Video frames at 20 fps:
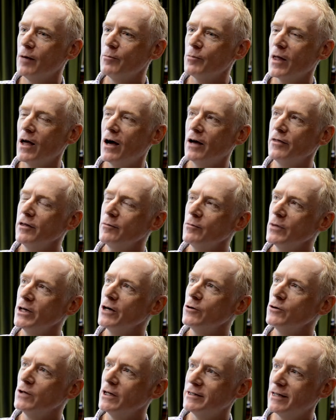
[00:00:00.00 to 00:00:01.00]
I think my
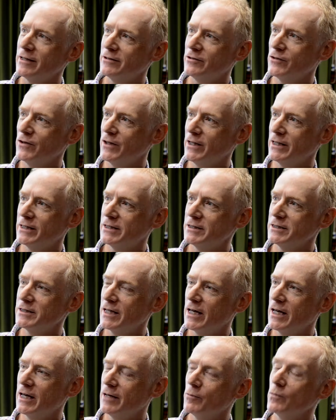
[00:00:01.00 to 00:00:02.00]
own identity
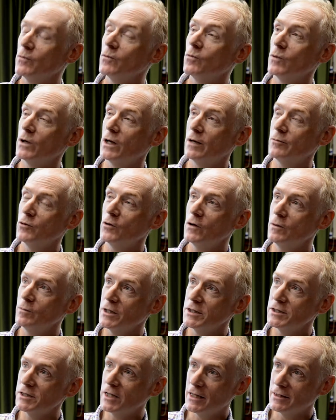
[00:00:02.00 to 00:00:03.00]
is, when I'm doing
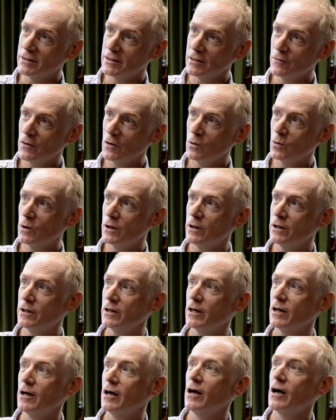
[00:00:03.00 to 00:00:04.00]
my scientific
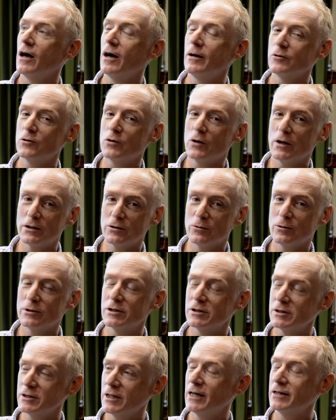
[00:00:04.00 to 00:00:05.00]
work, I'm trying to
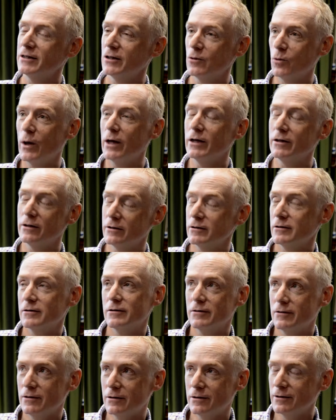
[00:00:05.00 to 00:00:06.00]
understand the way that
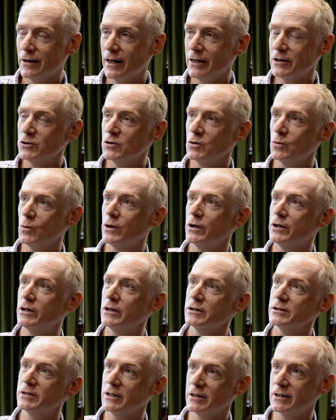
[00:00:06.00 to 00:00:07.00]
nature
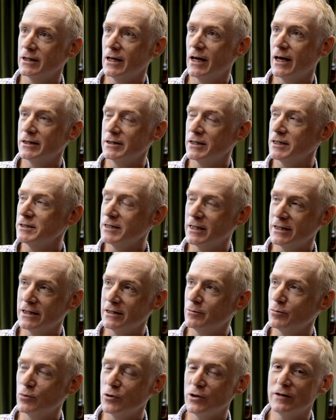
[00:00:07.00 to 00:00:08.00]
works, and as I said in
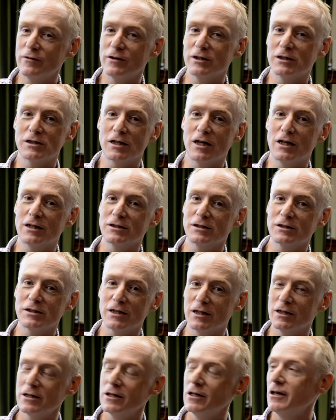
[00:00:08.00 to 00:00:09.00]
a previous
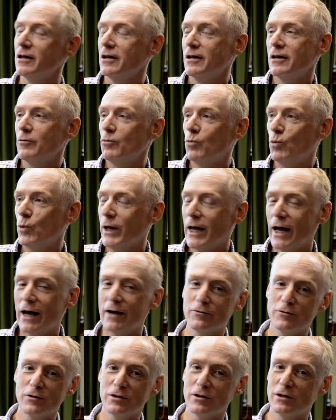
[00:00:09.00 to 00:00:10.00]
answer, we have